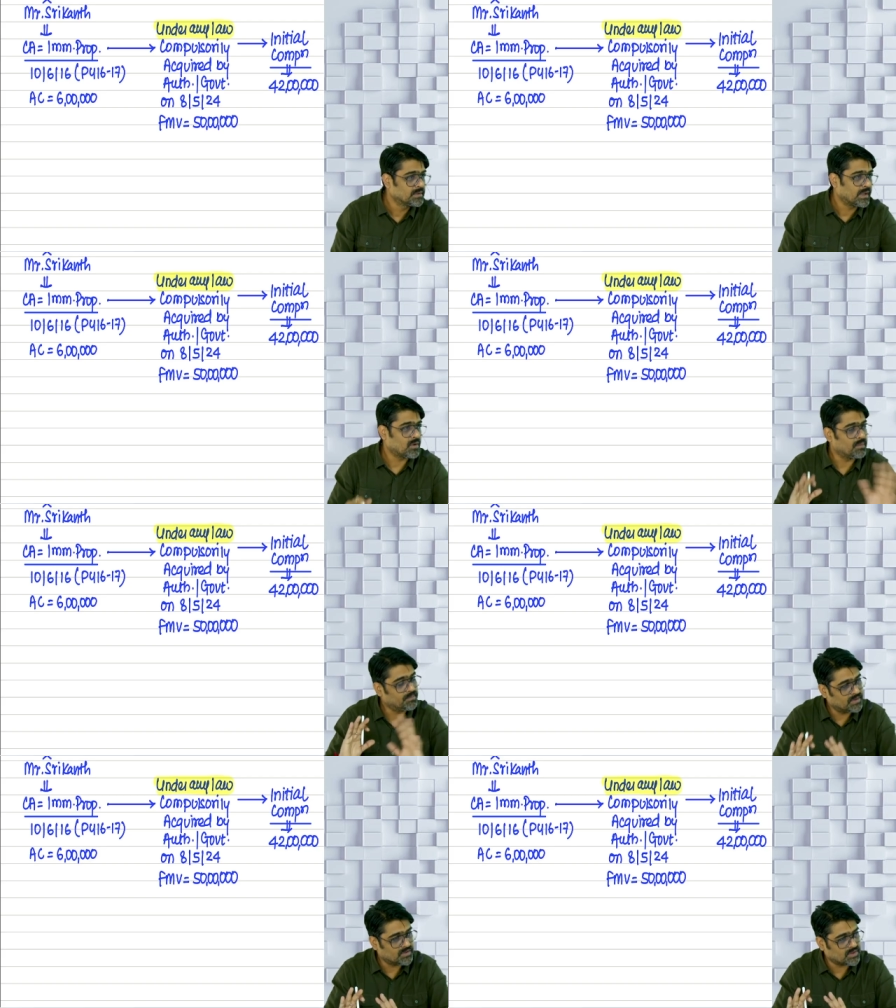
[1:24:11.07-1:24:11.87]

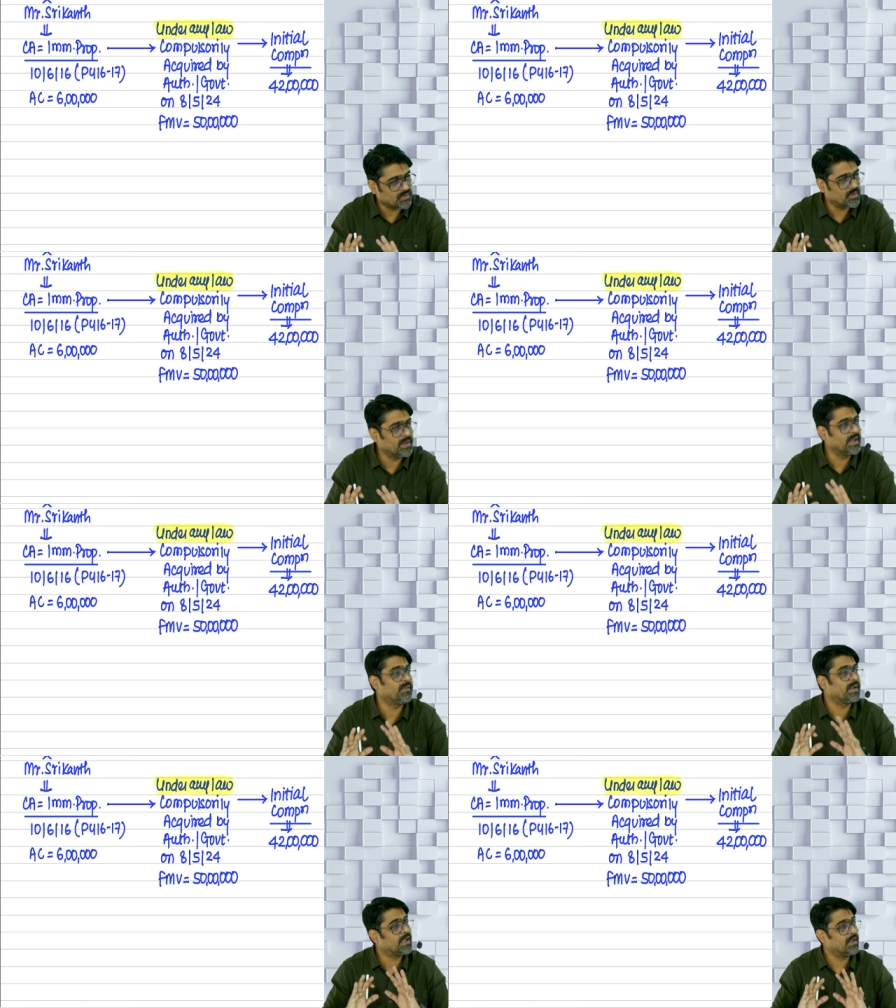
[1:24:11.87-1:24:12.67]
Compensation will be
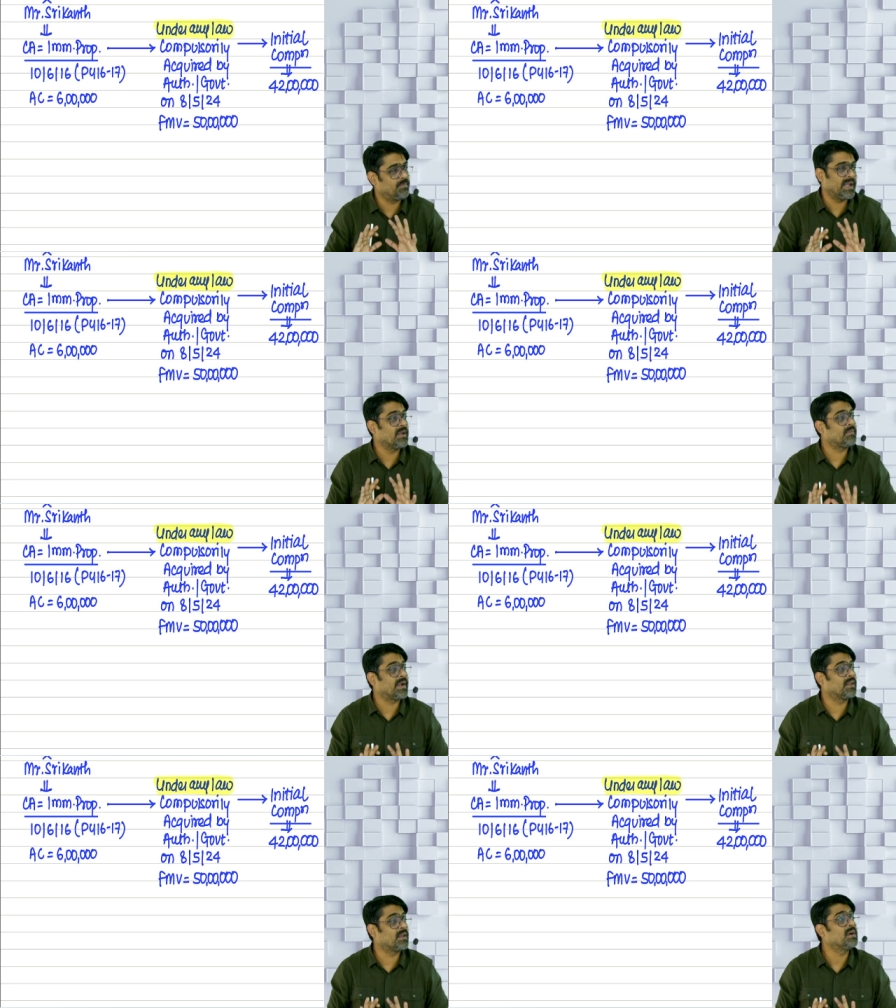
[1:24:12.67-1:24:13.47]
given keeping in
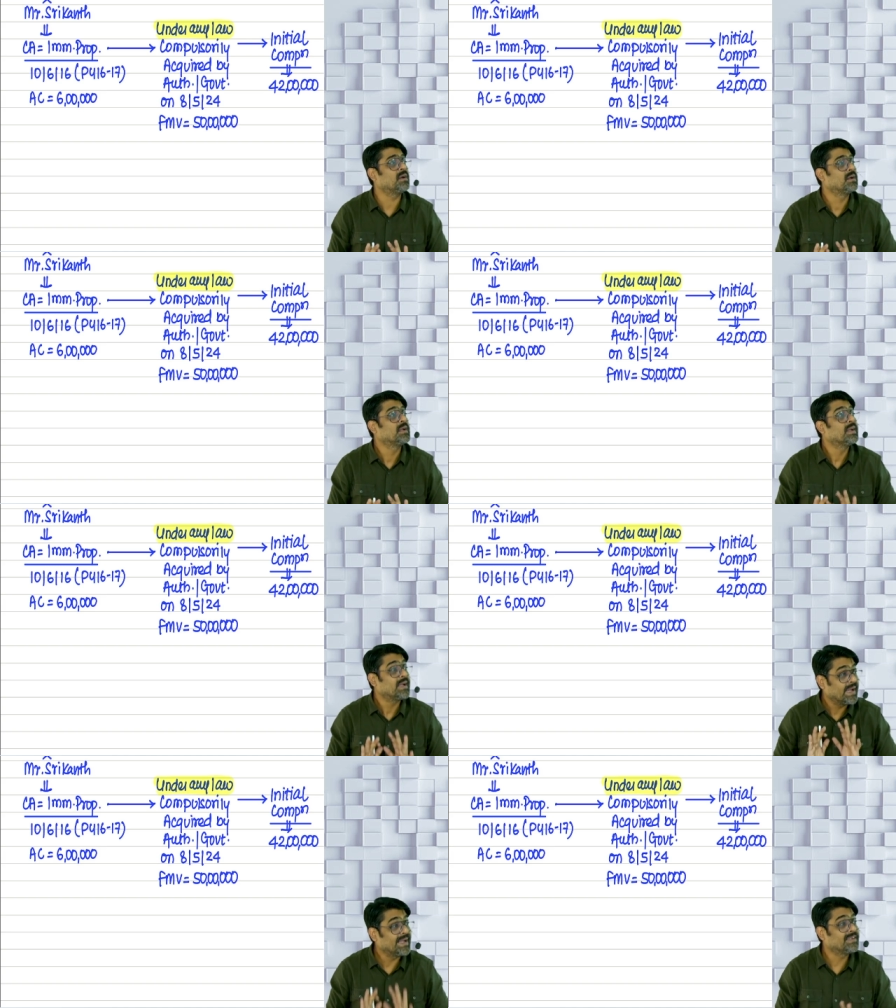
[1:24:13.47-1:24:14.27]
mind the
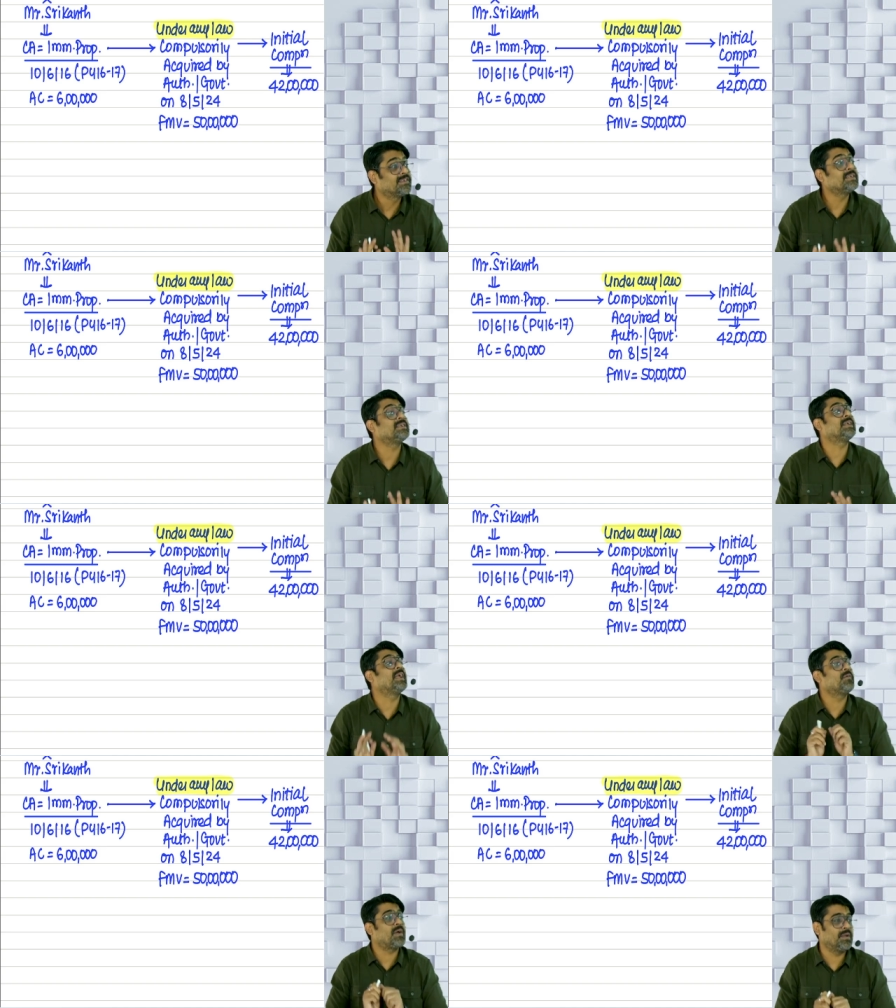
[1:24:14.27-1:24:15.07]
existing
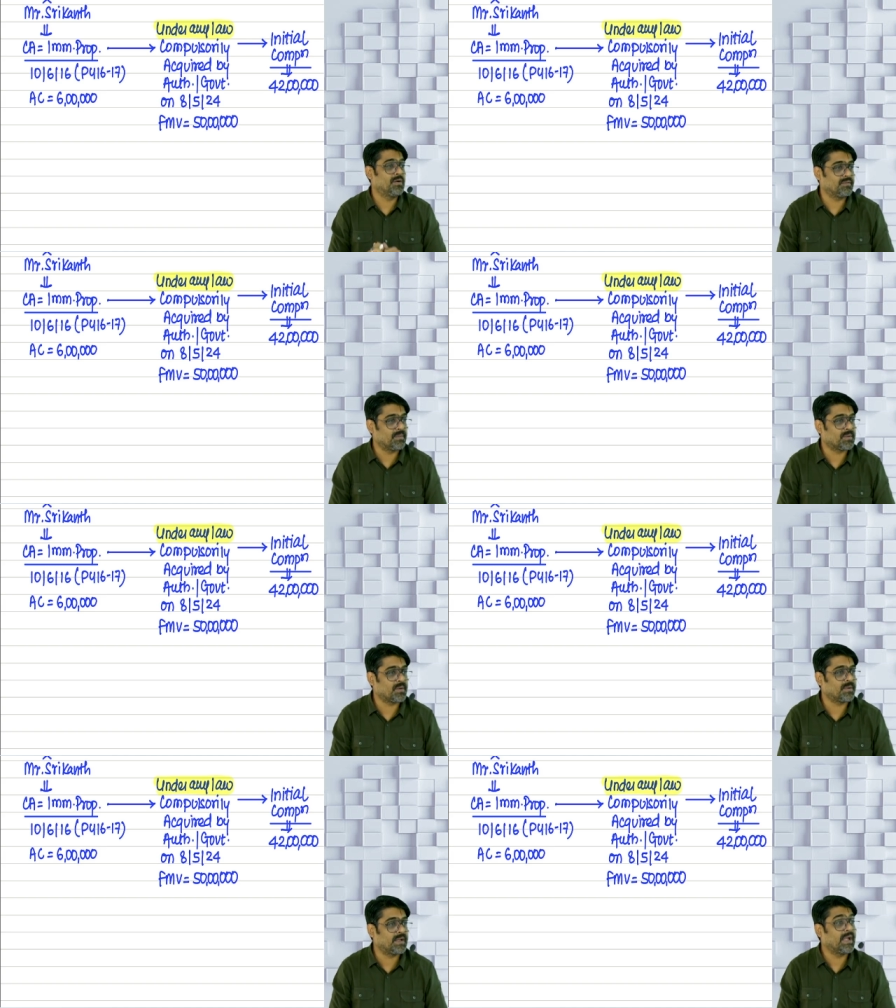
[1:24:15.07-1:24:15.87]
value of the
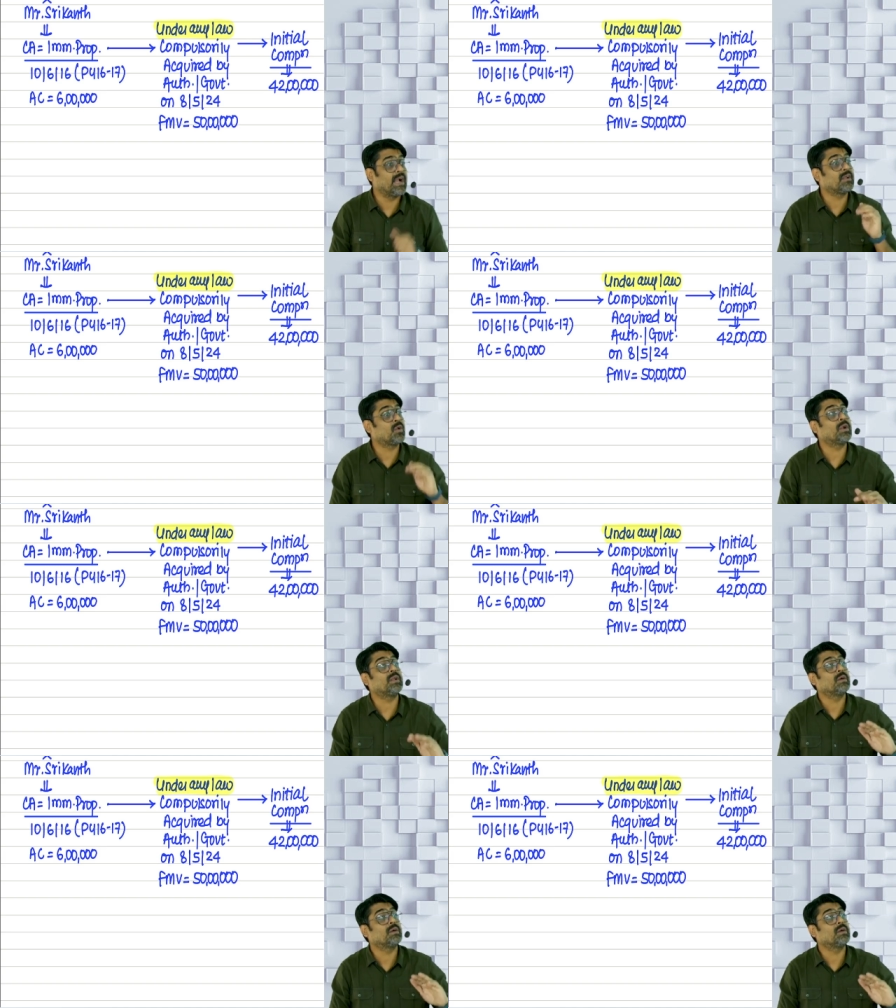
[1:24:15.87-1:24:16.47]
property and not